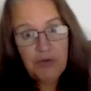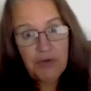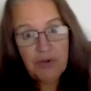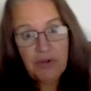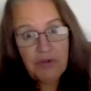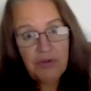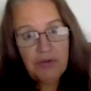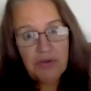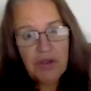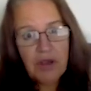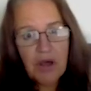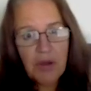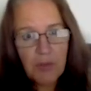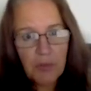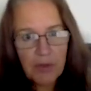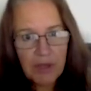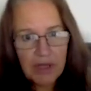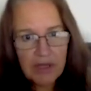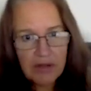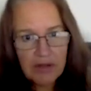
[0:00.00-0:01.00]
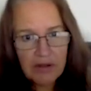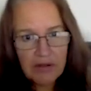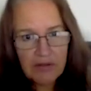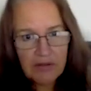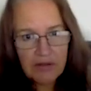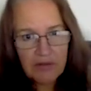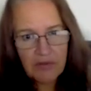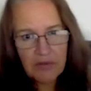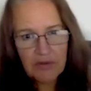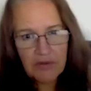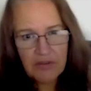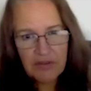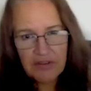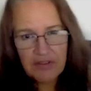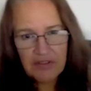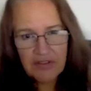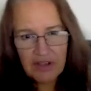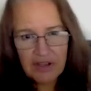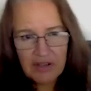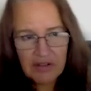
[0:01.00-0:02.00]
You can't win, so
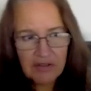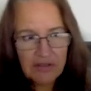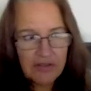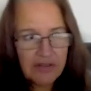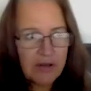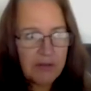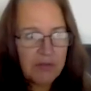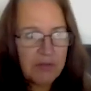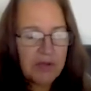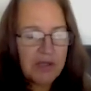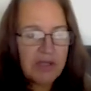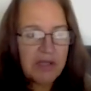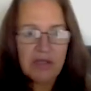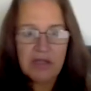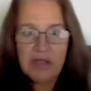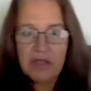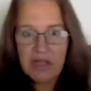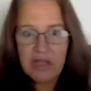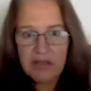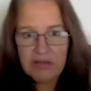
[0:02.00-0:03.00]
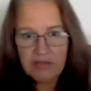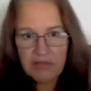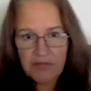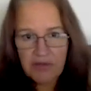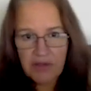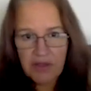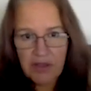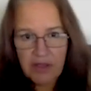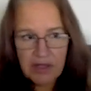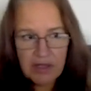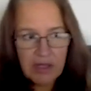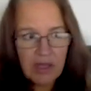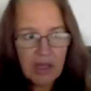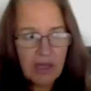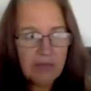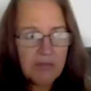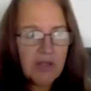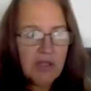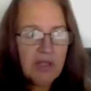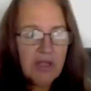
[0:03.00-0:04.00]
everyone's entitled to their opinion, and that's fine.
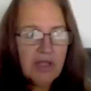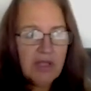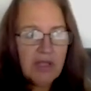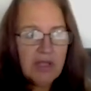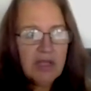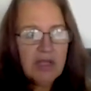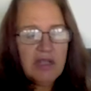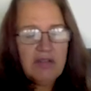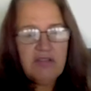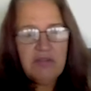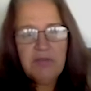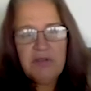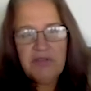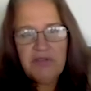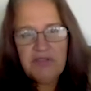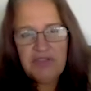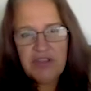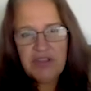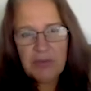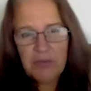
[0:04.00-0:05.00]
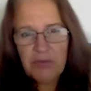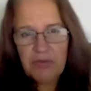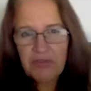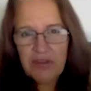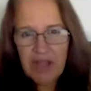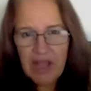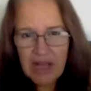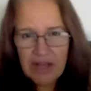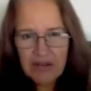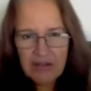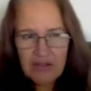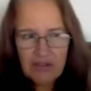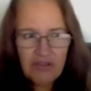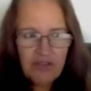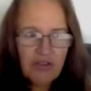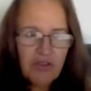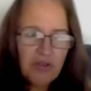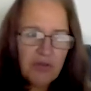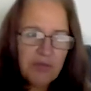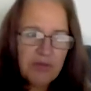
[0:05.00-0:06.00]
It's a bit of a double
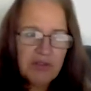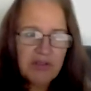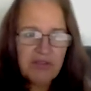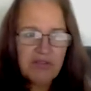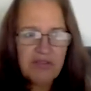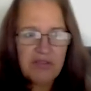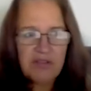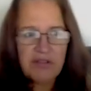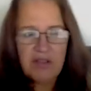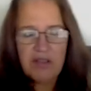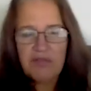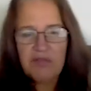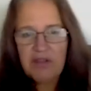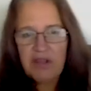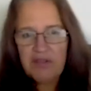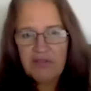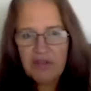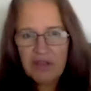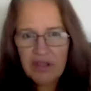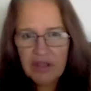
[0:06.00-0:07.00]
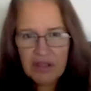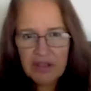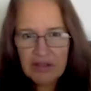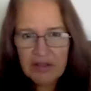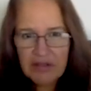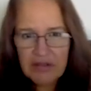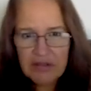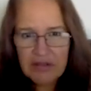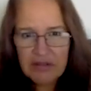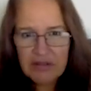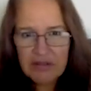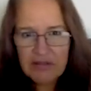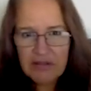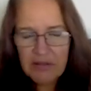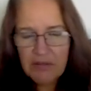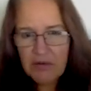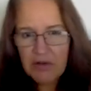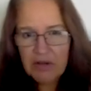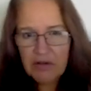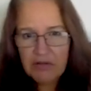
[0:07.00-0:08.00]
standard too, because I've never heard
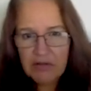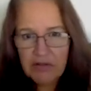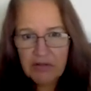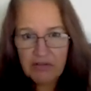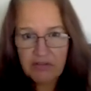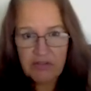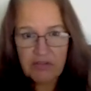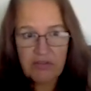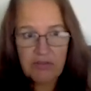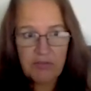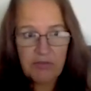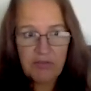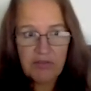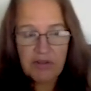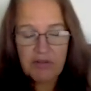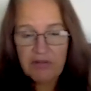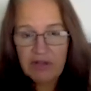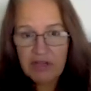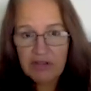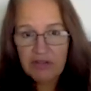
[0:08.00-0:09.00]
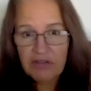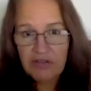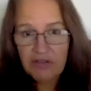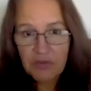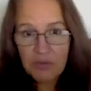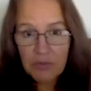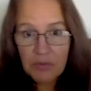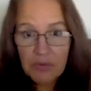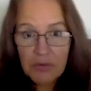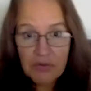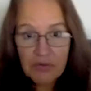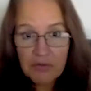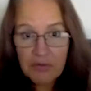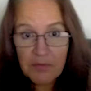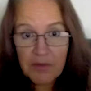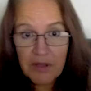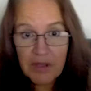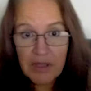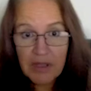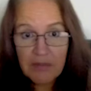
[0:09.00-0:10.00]
similar criticisms directed
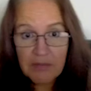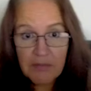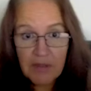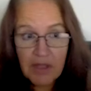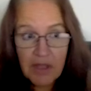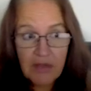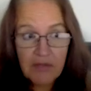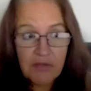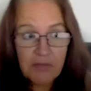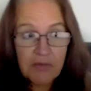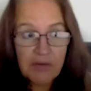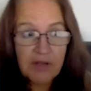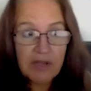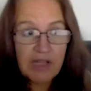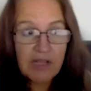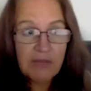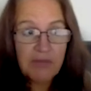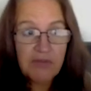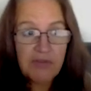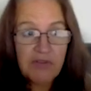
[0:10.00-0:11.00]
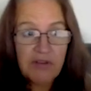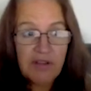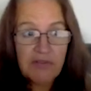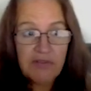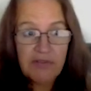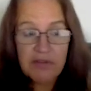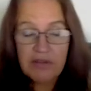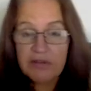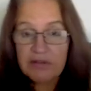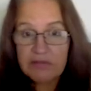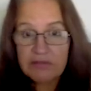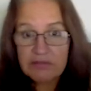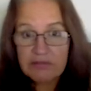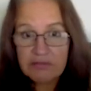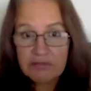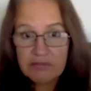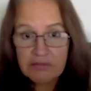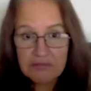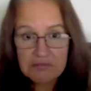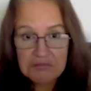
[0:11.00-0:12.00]
towards my husband. He was never,
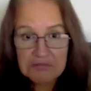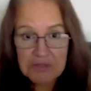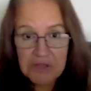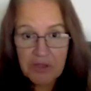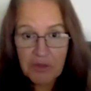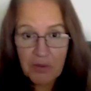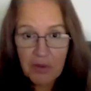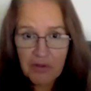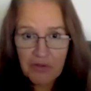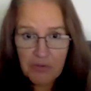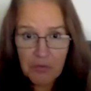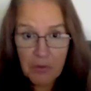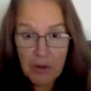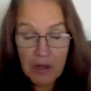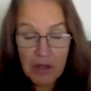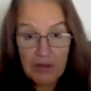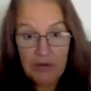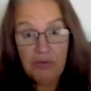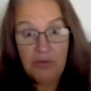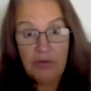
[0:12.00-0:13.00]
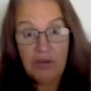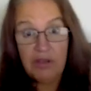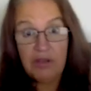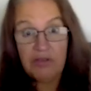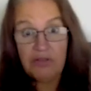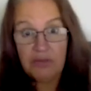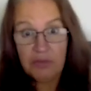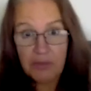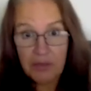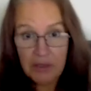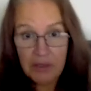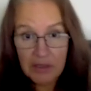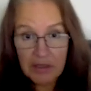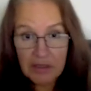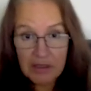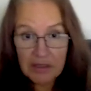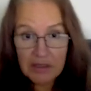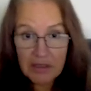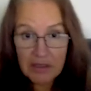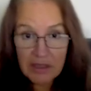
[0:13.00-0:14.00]
asked, why are you going to
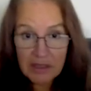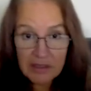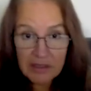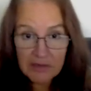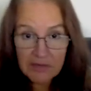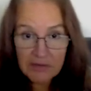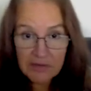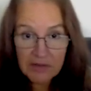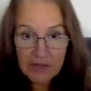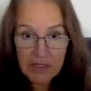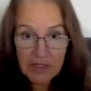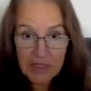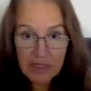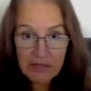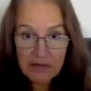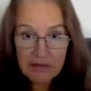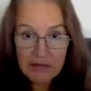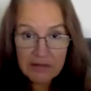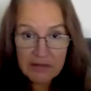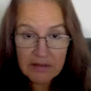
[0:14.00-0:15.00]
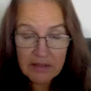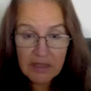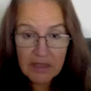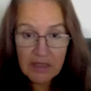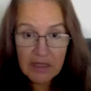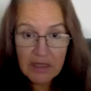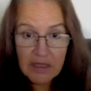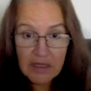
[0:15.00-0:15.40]
work and leaving the kids